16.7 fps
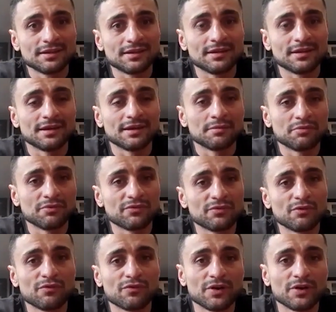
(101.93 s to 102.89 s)
Yeah,
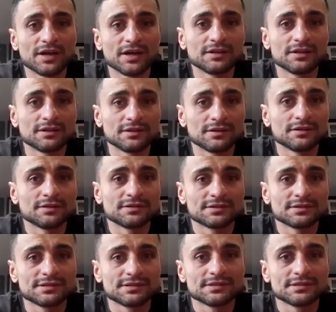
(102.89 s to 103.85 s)
before fight
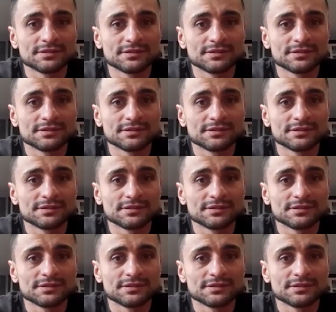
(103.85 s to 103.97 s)
is